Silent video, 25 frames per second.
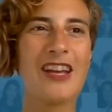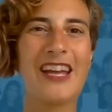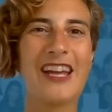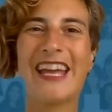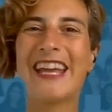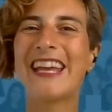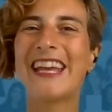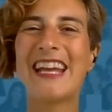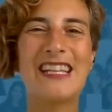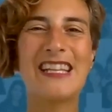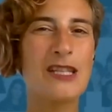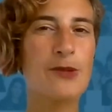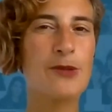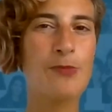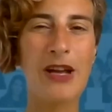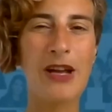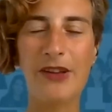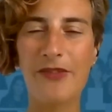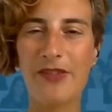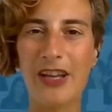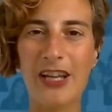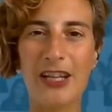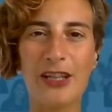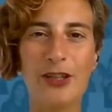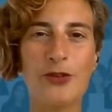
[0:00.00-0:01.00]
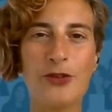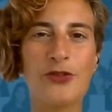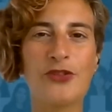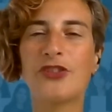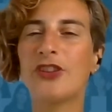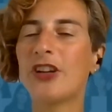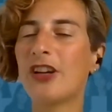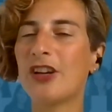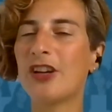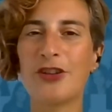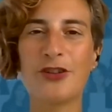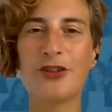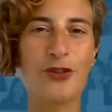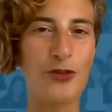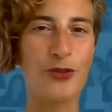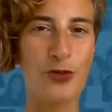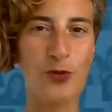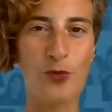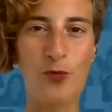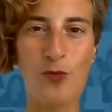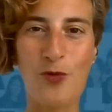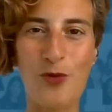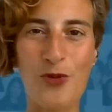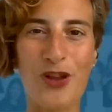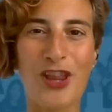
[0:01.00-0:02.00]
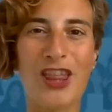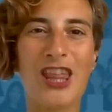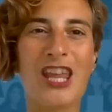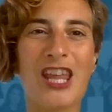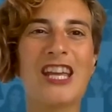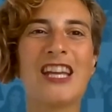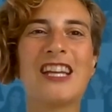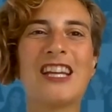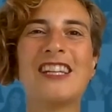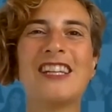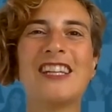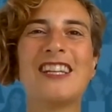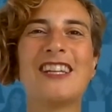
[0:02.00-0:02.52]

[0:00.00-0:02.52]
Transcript: against my values are not worthy.